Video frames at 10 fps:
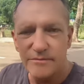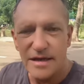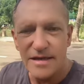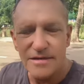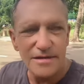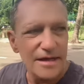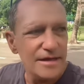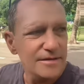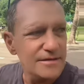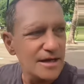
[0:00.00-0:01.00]
internet
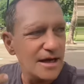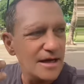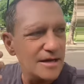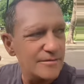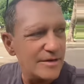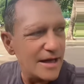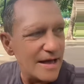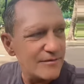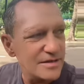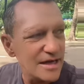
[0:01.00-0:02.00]
uh,
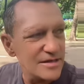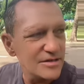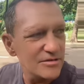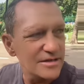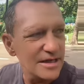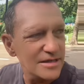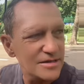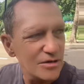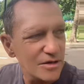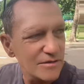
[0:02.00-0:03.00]
advertising on
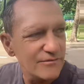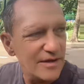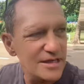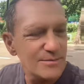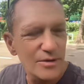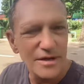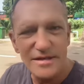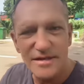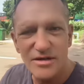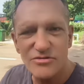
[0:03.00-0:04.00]
TikTok, on Facebook,
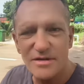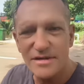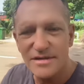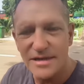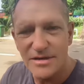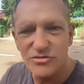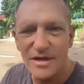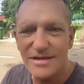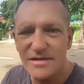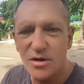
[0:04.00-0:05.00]
etc., etc.,
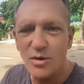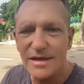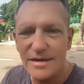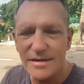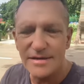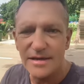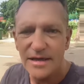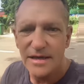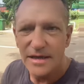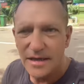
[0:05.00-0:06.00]
it's so easy,
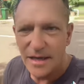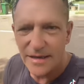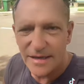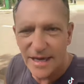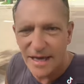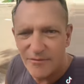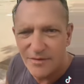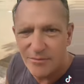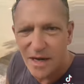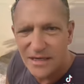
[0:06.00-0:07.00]
and they have the
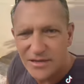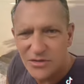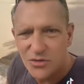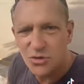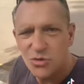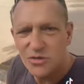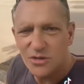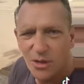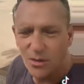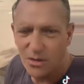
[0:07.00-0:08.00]
money to do
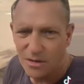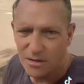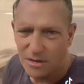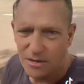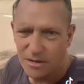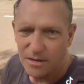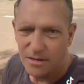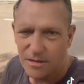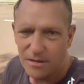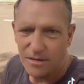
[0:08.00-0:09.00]
so,
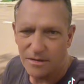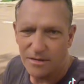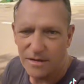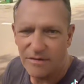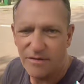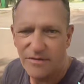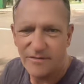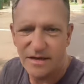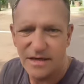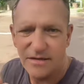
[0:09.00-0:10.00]
even if they have to
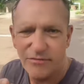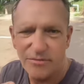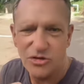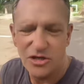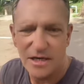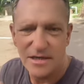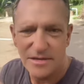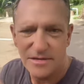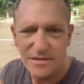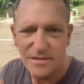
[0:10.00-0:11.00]
get it from the
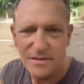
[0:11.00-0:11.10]
Chinese.